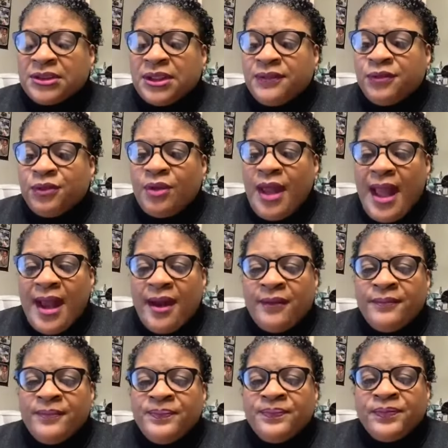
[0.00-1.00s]
If you have
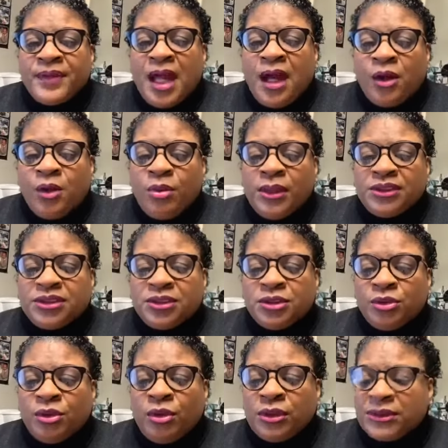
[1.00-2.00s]
a question
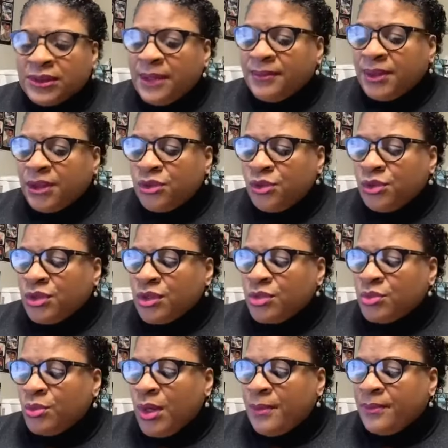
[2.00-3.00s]
or something you just
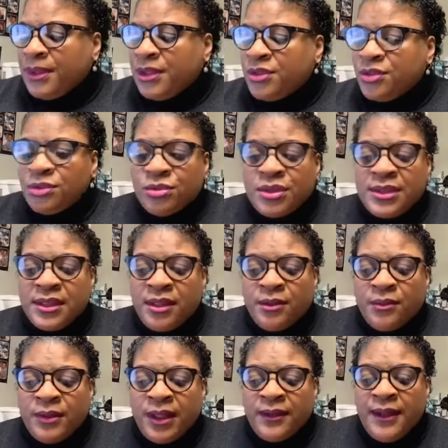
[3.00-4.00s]
want me to deal
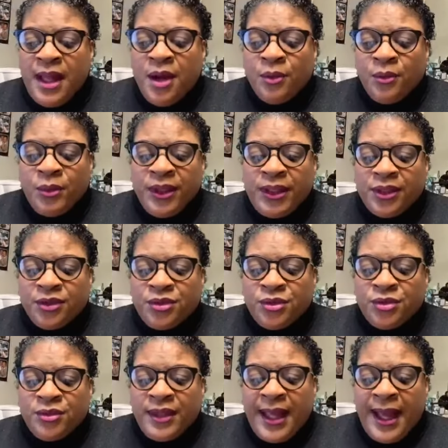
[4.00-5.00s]
with, we can
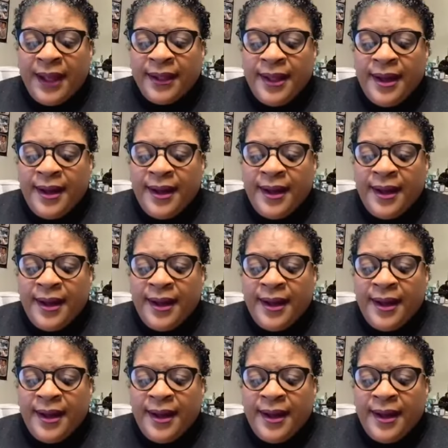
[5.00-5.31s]
do that.